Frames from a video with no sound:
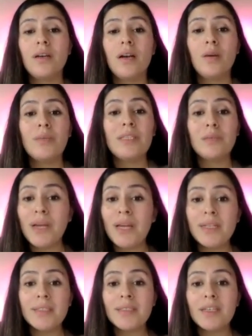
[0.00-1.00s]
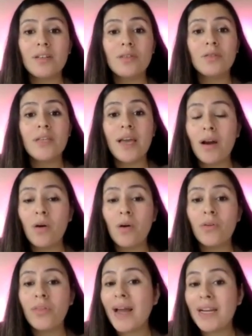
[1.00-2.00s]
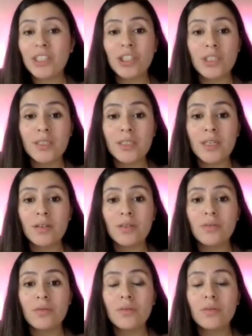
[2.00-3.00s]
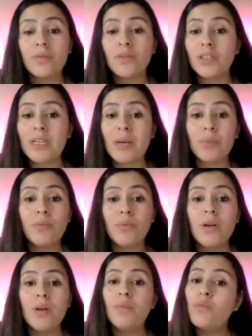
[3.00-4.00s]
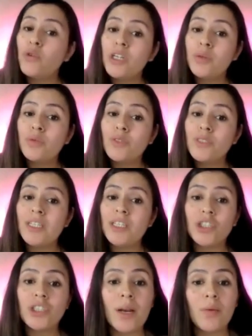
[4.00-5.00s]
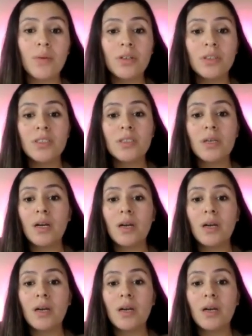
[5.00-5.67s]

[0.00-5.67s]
independent skills, health, hygiene skills, for example, morning routine, showers,